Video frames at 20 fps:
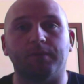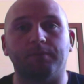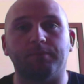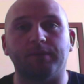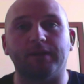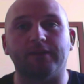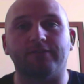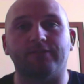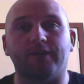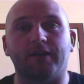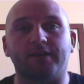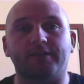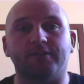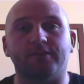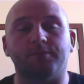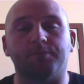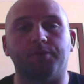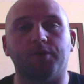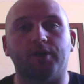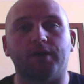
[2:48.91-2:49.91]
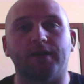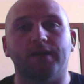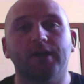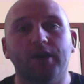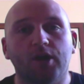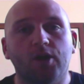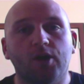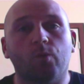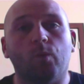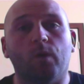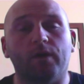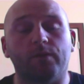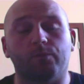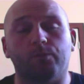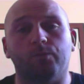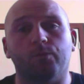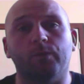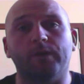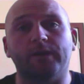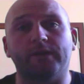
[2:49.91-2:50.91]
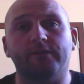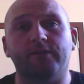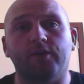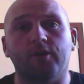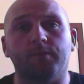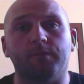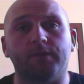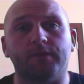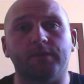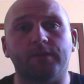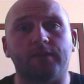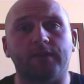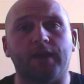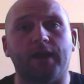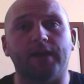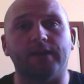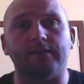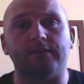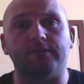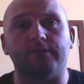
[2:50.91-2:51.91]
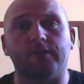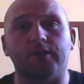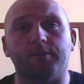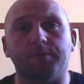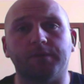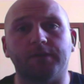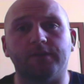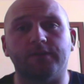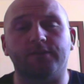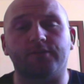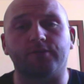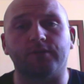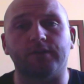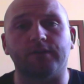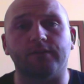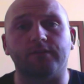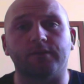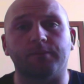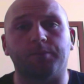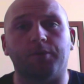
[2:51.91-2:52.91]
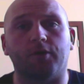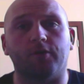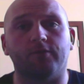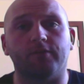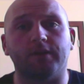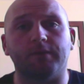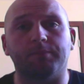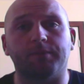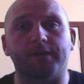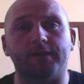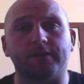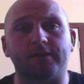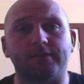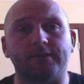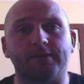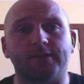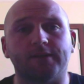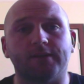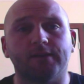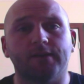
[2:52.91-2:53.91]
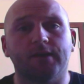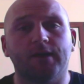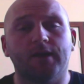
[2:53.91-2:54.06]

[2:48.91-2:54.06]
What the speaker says: be affected by what we term in the aid and development industry as the poverty penalty.